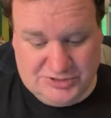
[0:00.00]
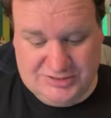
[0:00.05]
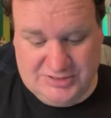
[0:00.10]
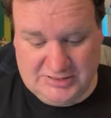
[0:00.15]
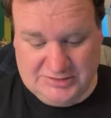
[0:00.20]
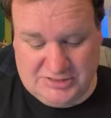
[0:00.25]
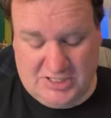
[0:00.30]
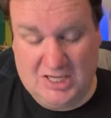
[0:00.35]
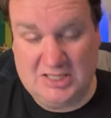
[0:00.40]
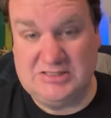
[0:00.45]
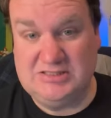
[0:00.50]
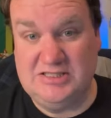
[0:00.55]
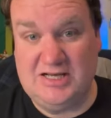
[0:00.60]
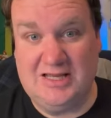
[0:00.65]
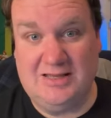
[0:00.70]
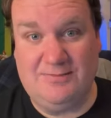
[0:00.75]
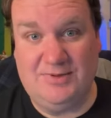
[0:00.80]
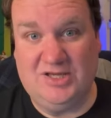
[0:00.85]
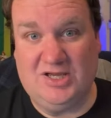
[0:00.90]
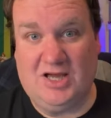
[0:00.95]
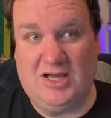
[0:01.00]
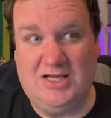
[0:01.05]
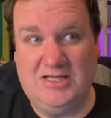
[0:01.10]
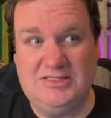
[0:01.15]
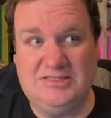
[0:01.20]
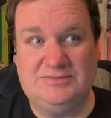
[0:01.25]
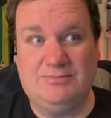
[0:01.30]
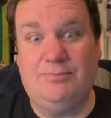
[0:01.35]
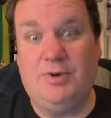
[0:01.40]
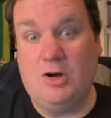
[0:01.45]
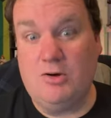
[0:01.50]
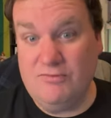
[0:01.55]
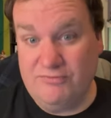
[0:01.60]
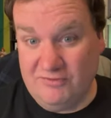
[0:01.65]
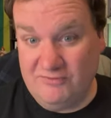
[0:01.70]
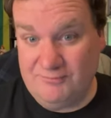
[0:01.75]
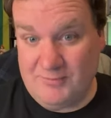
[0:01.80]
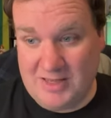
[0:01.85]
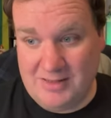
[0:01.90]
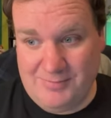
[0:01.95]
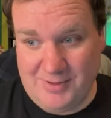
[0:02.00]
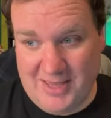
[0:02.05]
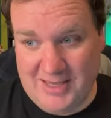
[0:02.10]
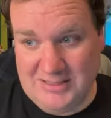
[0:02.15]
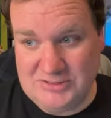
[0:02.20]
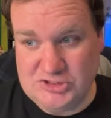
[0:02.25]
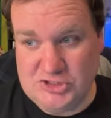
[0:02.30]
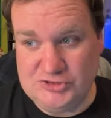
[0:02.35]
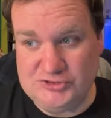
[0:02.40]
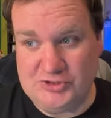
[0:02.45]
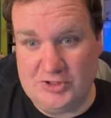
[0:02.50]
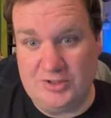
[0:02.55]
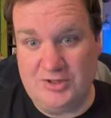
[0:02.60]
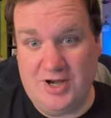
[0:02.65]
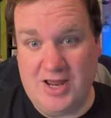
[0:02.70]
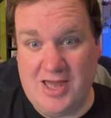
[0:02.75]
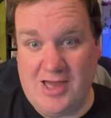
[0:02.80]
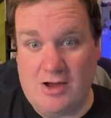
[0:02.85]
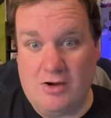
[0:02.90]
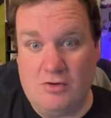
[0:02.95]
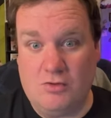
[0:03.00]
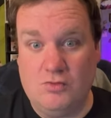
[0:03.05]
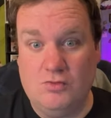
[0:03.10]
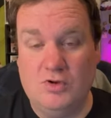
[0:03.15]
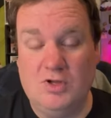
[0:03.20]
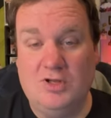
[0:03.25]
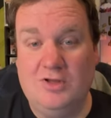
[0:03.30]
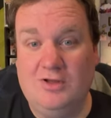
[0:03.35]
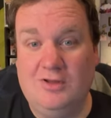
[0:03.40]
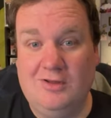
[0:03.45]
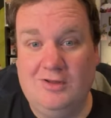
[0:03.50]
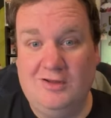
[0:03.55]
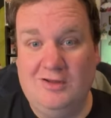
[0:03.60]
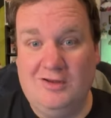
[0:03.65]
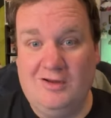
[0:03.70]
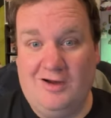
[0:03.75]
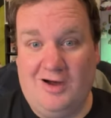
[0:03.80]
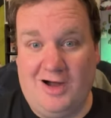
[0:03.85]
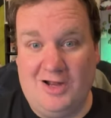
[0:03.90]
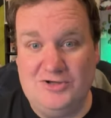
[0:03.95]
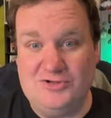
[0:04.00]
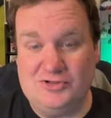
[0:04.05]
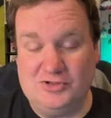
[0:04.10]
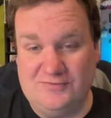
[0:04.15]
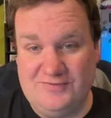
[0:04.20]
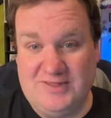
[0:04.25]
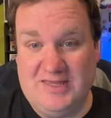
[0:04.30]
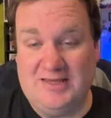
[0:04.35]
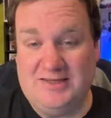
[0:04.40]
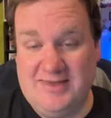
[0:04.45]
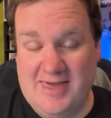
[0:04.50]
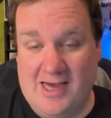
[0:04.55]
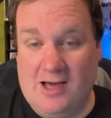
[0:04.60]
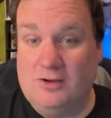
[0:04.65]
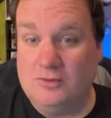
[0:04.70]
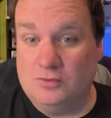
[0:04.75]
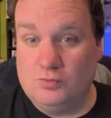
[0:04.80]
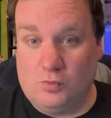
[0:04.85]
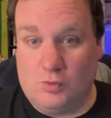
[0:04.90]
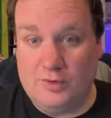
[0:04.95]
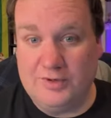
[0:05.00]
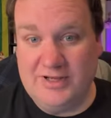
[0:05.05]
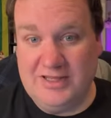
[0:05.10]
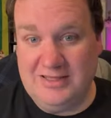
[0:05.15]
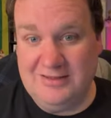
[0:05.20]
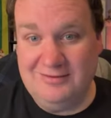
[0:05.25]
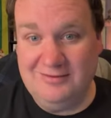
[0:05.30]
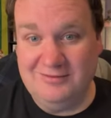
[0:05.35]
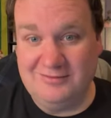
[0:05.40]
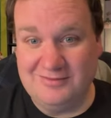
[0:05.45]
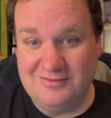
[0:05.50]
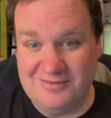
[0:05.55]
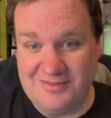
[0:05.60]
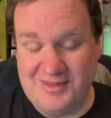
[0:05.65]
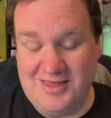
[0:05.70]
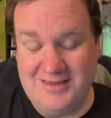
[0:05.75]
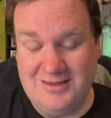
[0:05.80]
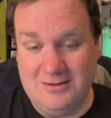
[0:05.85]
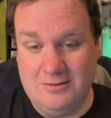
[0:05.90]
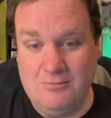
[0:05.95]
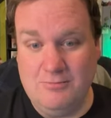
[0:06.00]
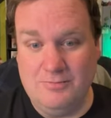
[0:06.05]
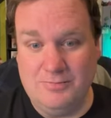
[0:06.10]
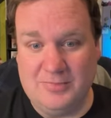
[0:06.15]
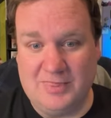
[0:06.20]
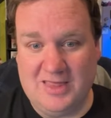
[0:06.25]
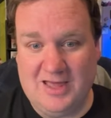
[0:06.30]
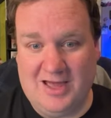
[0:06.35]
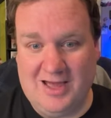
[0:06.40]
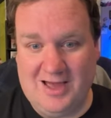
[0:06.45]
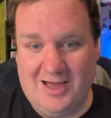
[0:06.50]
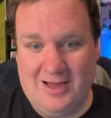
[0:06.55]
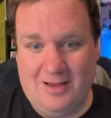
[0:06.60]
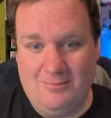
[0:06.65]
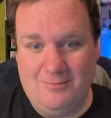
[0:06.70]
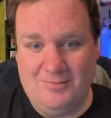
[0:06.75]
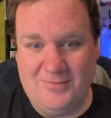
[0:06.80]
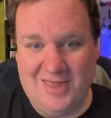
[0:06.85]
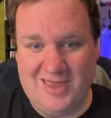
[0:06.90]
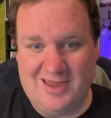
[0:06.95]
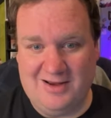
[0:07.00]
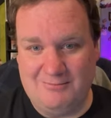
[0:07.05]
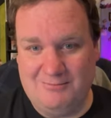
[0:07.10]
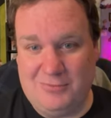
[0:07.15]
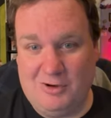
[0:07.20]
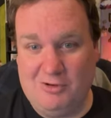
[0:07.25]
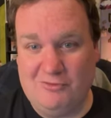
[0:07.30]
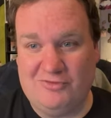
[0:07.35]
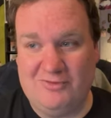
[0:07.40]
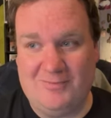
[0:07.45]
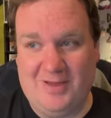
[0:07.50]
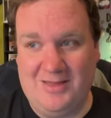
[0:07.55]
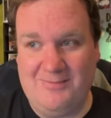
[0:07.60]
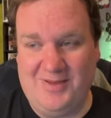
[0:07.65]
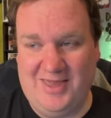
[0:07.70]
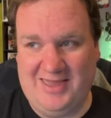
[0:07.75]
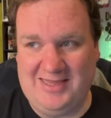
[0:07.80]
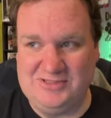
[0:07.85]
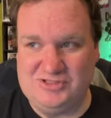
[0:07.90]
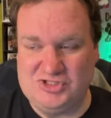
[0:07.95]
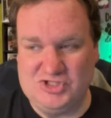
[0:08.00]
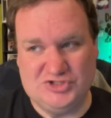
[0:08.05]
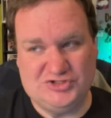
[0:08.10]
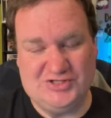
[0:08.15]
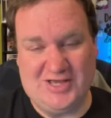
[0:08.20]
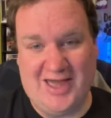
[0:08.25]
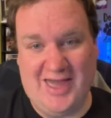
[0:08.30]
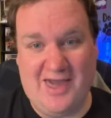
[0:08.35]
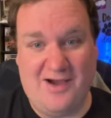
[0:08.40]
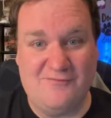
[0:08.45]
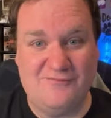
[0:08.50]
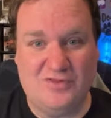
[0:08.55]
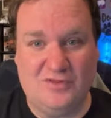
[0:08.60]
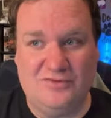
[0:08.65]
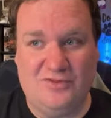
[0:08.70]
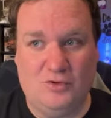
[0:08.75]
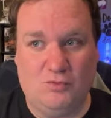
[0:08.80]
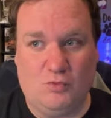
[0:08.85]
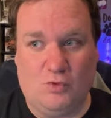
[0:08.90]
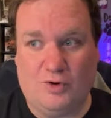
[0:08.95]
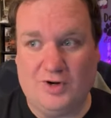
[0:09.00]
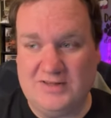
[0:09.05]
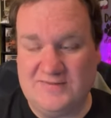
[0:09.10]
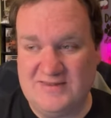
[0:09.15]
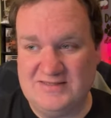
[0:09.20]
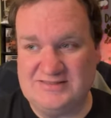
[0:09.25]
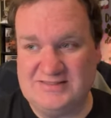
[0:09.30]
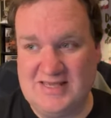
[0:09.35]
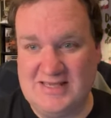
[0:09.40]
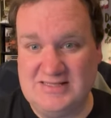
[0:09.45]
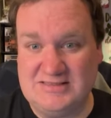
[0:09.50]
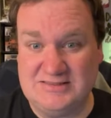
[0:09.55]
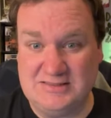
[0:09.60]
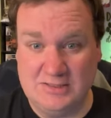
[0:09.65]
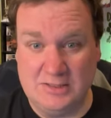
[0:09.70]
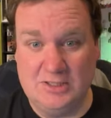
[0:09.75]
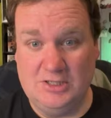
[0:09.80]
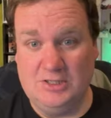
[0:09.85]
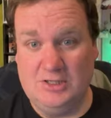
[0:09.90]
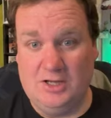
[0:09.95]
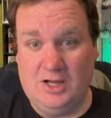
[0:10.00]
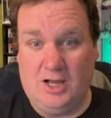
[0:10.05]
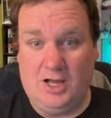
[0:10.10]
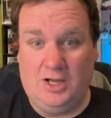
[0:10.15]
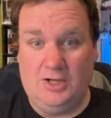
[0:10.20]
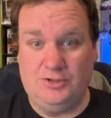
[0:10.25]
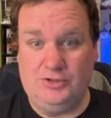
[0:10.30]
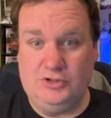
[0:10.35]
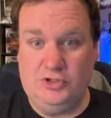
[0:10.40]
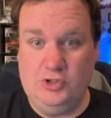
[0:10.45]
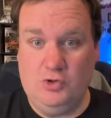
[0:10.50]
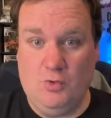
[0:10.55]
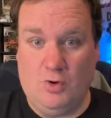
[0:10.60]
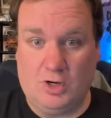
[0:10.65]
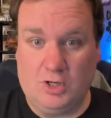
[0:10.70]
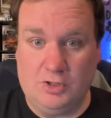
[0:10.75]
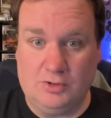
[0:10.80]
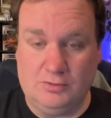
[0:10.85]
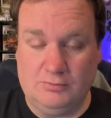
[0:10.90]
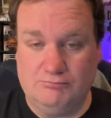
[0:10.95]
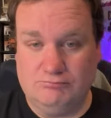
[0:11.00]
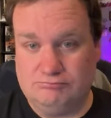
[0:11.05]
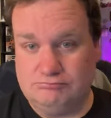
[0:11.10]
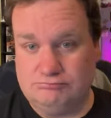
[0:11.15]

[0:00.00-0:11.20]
to TikTok today because both of my pages are now under the account warning thing. And both of my pages, I have the warning that says, you are